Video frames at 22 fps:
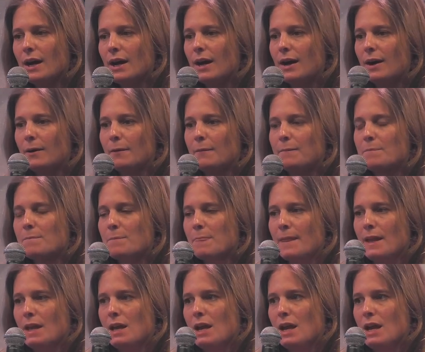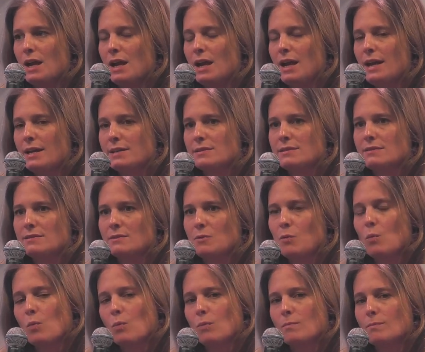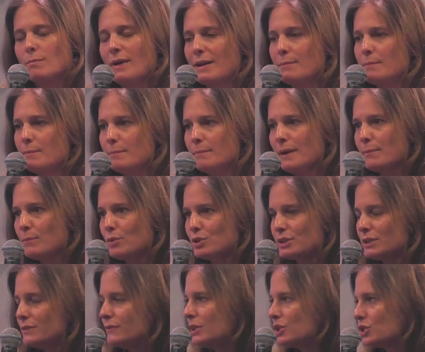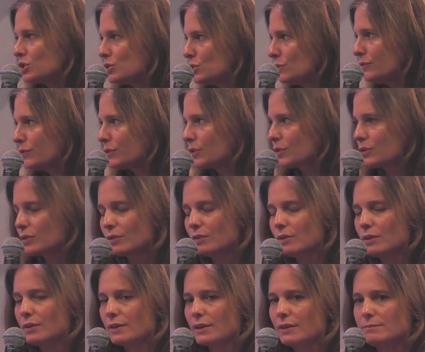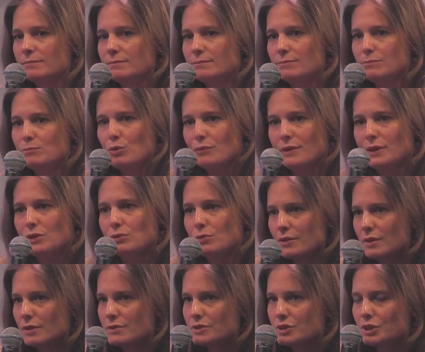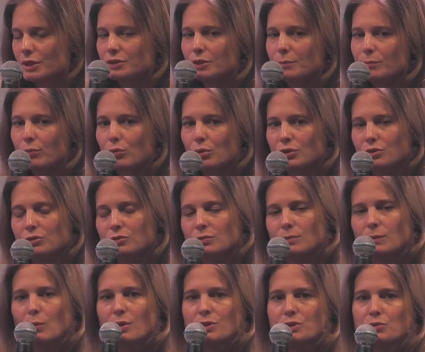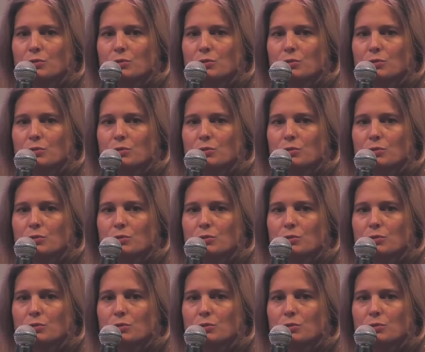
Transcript: And my motivation for moving to the startup world was